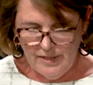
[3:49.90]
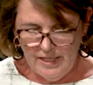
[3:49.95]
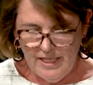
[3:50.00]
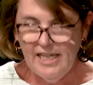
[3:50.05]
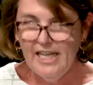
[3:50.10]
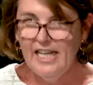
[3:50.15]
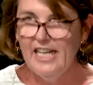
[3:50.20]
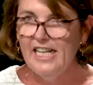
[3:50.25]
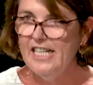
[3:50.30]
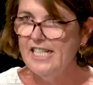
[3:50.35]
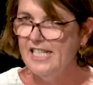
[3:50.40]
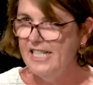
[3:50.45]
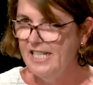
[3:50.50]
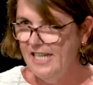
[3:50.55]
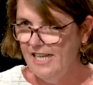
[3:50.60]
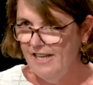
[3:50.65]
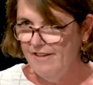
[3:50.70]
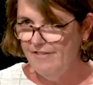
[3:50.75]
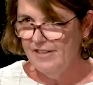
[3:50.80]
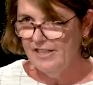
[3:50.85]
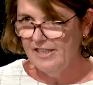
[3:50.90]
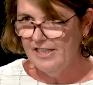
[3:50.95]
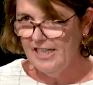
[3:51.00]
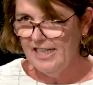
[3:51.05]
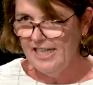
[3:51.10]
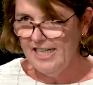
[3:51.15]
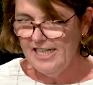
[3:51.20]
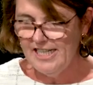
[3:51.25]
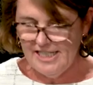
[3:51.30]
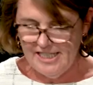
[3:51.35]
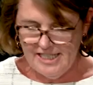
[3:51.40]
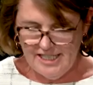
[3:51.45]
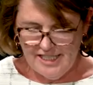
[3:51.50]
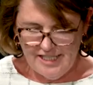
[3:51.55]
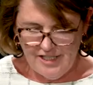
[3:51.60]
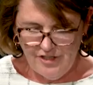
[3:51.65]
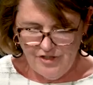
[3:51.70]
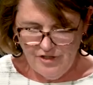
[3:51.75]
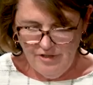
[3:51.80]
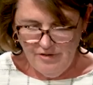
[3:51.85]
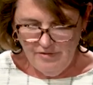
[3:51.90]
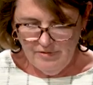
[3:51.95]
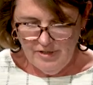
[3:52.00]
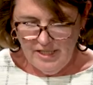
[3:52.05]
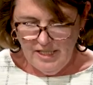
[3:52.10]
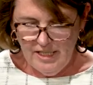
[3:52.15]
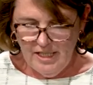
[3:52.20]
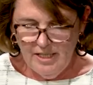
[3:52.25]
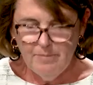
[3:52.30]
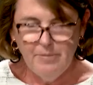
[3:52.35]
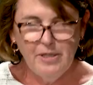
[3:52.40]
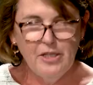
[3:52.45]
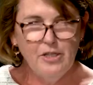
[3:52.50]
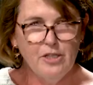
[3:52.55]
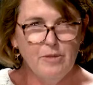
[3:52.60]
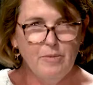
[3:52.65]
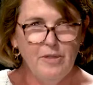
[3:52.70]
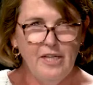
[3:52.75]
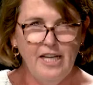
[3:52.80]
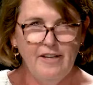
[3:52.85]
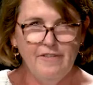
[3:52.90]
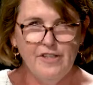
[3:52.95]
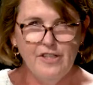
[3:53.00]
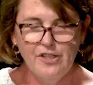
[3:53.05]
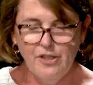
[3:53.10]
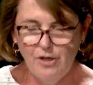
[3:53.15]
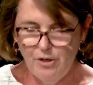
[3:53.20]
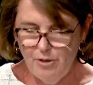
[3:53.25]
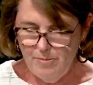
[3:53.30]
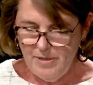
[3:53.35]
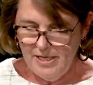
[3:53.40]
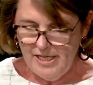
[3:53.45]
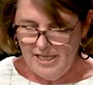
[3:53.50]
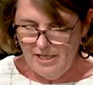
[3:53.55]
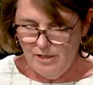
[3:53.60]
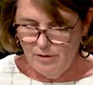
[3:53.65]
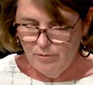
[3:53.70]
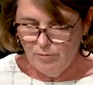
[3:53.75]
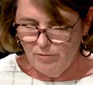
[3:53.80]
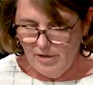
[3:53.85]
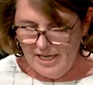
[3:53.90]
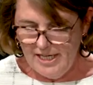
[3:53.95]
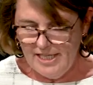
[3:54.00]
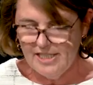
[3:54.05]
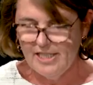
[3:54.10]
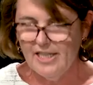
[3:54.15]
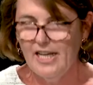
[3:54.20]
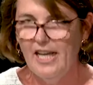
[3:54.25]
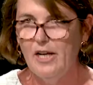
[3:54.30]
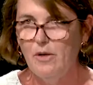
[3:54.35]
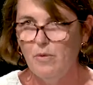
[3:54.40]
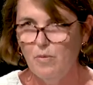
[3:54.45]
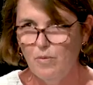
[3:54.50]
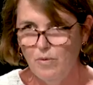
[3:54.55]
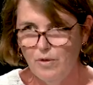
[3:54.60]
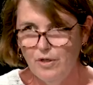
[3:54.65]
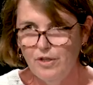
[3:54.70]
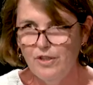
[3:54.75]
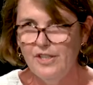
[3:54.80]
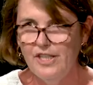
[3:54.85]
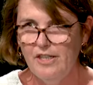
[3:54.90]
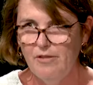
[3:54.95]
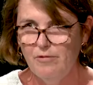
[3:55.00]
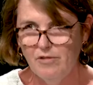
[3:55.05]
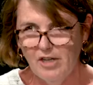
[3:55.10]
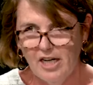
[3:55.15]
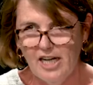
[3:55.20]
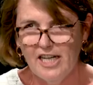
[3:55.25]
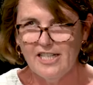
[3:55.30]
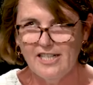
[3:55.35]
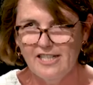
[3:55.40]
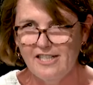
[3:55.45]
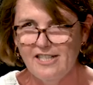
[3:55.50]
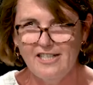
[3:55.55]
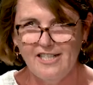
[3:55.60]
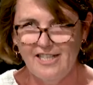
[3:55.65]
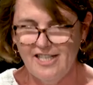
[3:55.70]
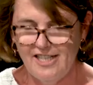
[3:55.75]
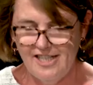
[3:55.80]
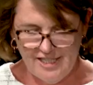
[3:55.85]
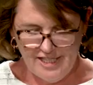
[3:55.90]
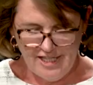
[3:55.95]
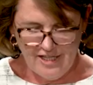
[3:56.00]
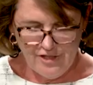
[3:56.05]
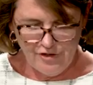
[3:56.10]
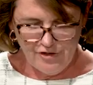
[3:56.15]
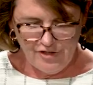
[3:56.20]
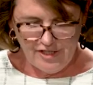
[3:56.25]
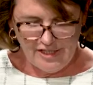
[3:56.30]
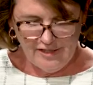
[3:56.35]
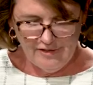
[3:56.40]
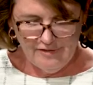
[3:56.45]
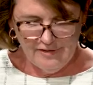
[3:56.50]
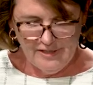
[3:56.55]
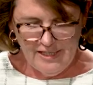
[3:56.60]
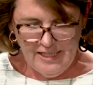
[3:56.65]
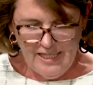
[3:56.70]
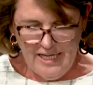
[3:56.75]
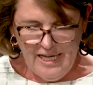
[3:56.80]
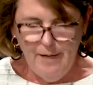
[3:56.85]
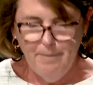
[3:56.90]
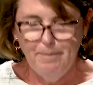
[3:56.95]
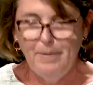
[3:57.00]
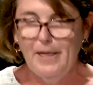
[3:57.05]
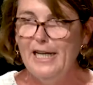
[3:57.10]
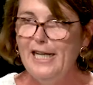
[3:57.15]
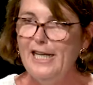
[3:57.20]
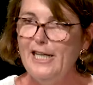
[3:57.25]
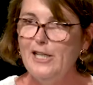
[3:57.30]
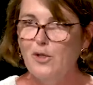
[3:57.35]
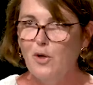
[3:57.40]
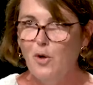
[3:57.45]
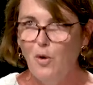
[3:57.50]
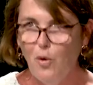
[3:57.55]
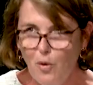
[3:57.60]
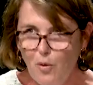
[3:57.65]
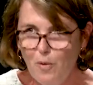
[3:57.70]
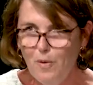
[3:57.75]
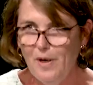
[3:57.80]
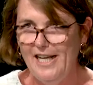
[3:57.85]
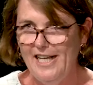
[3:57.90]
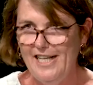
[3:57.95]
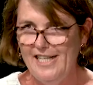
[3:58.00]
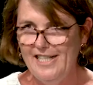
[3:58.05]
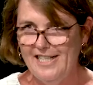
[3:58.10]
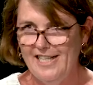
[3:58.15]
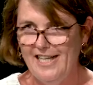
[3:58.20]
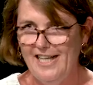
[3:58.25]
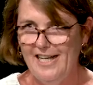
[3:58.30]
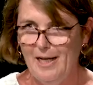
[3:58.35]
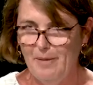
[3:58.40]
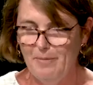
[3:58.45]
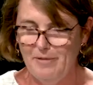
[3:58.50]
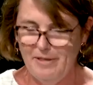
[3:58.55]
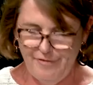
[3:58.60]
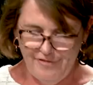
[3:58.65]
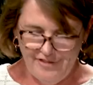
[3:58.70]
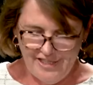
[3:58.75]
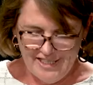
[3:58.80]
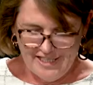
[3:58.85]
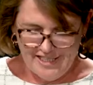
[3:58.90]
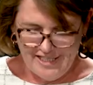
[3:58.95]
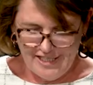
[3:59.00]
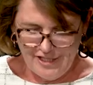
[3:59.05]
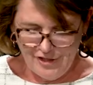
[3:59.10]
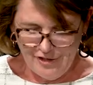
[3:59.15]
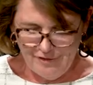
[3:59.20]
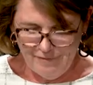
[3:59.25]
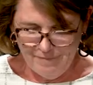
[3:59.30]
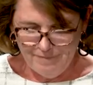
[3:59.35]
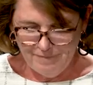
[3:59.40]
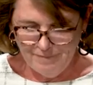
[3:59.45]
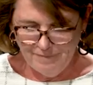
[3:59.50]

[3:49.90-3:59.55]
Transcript: It is never an easy decision because we have so many great and worthy writers in this country, but it is always an uplifting decision.